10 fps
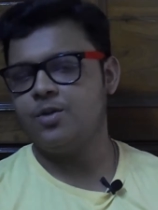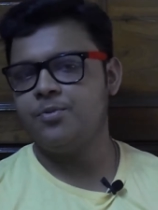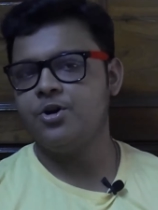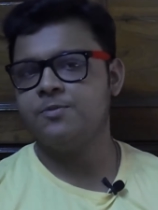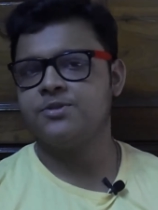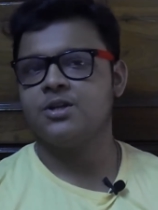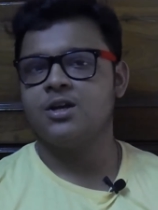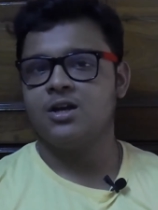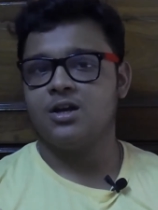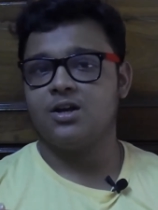probe's
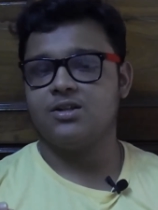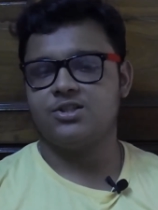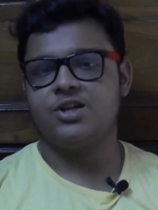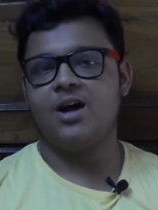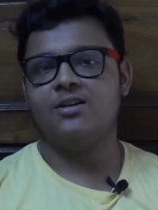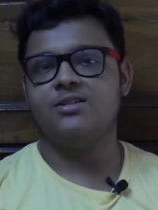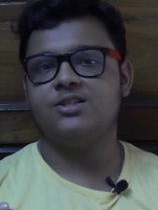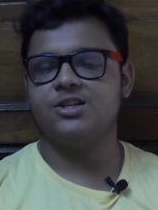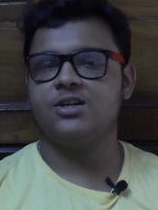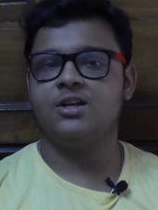gonna start its
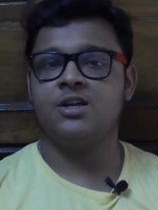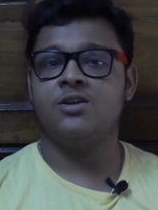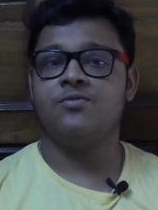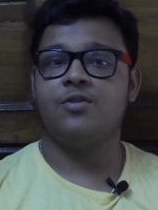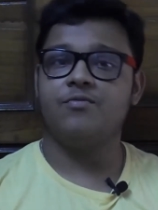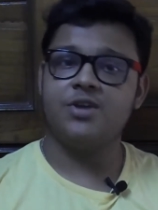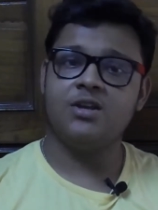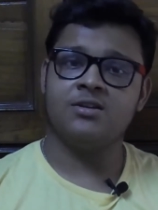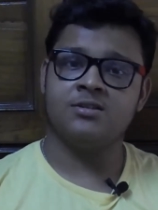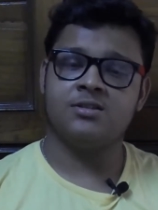journey from
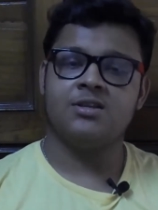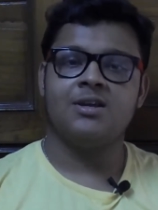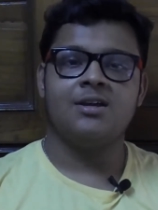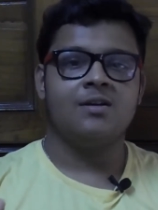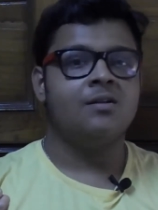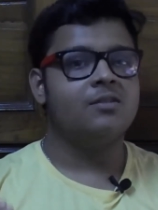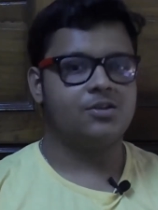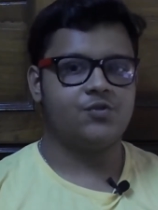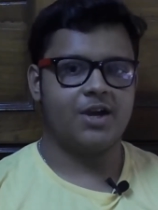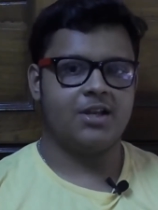Venus. That's
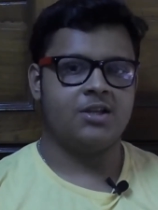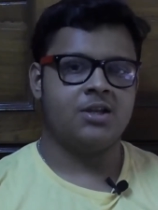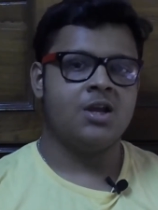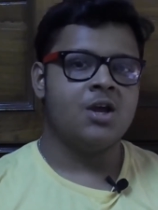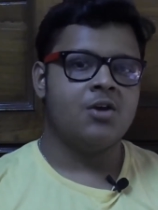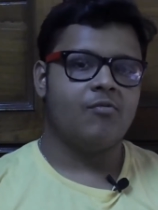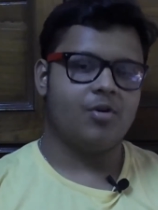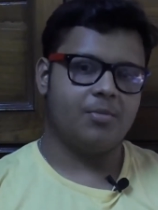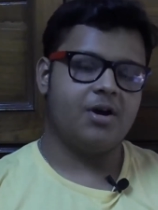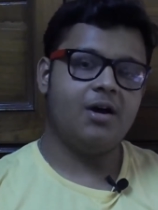right. From
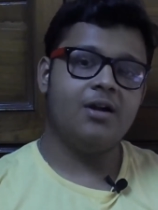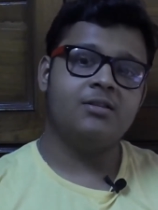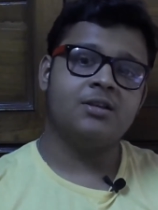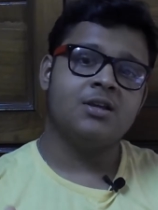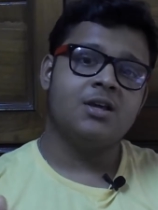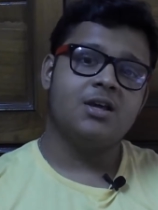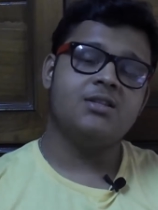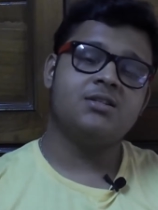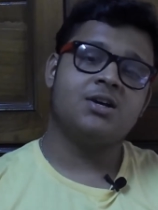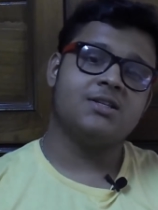Earth, it's
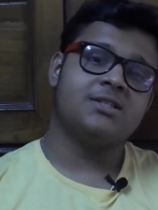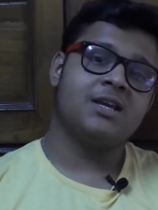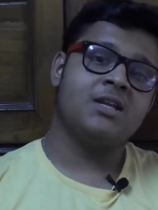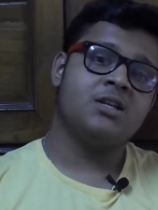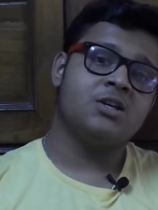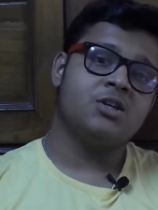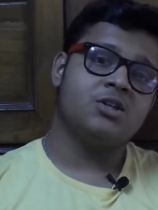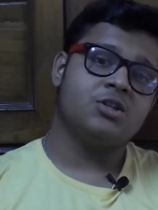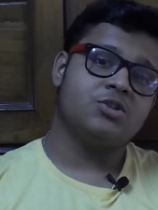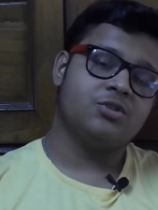gonna send
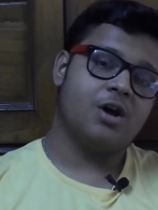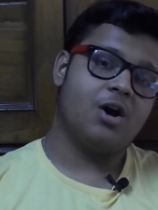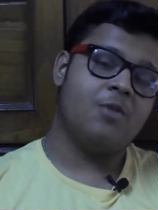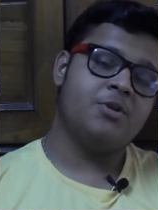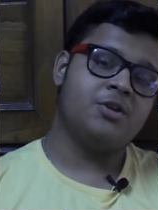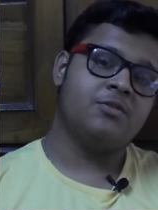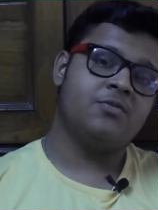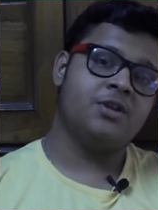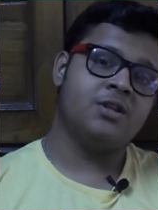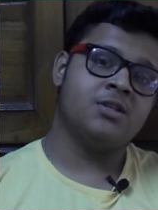to the orbit of the
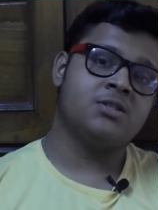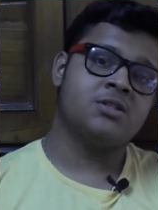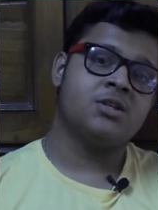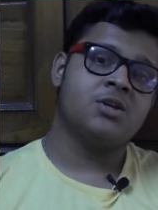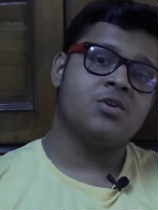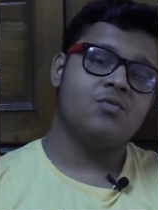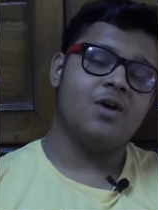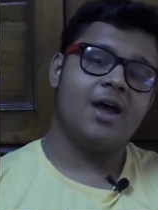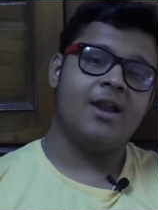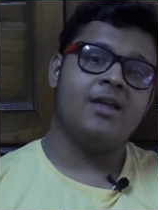Venus,
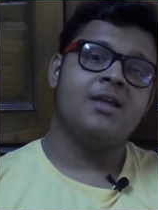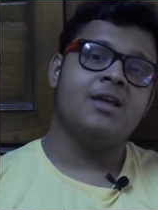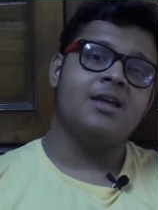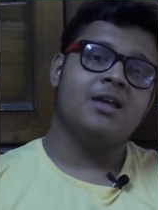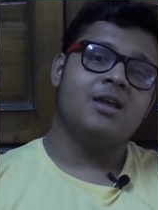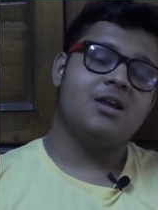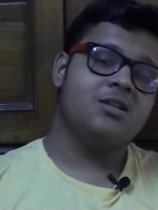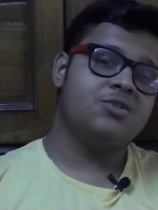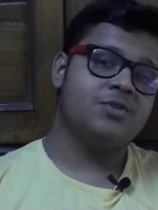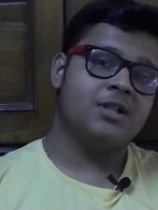where it
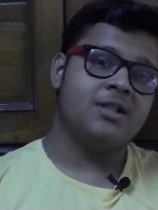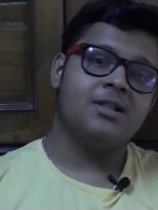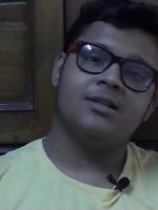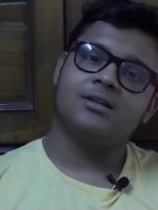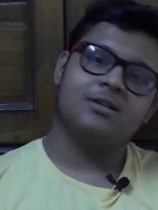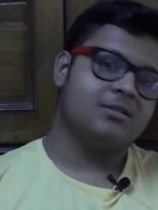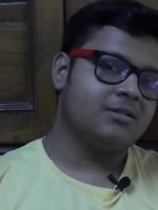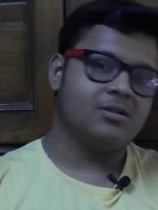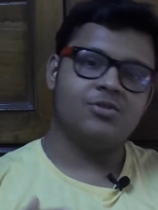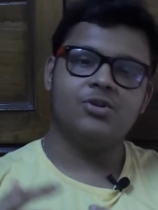will
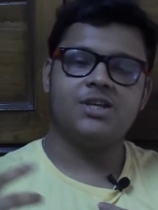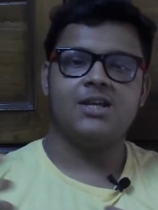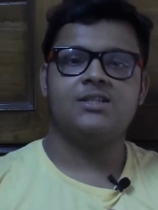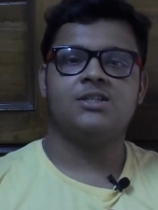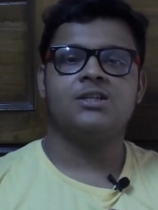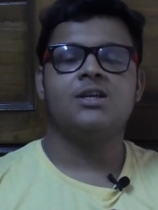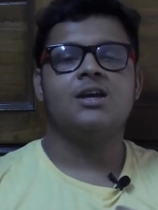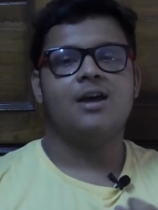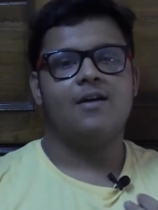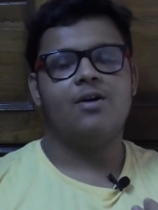rotate
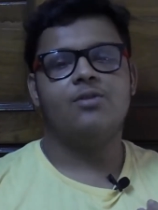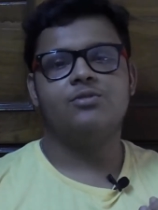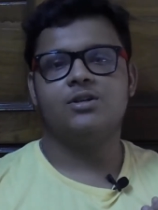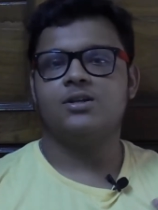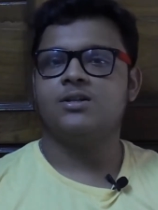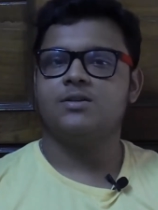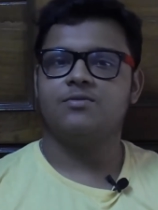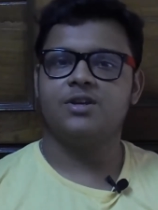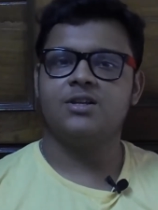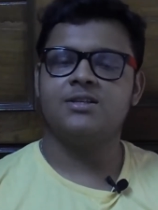around the
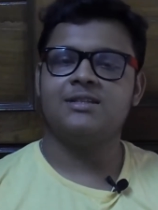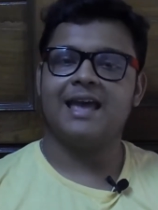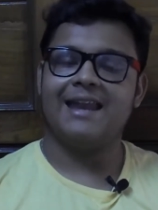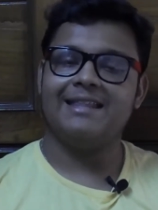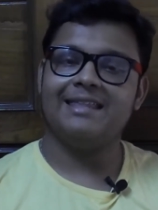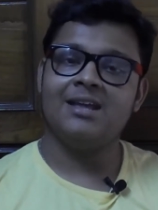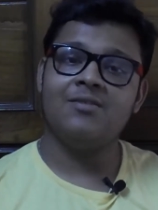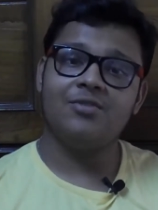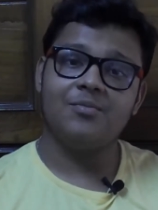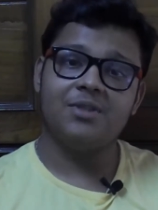Venus, and then
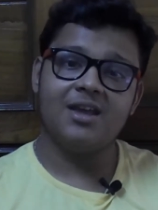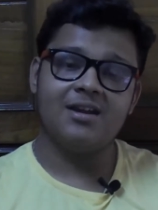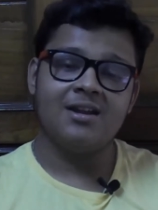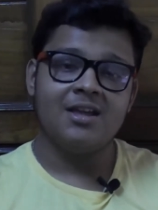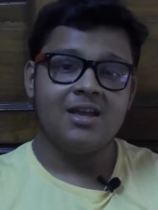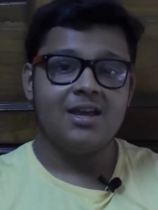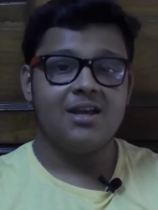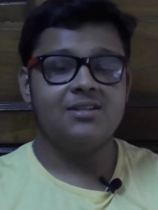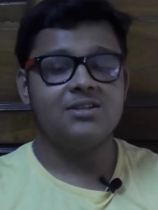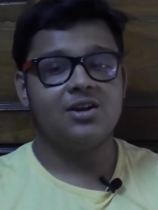from there
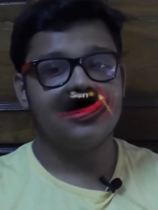it's gonna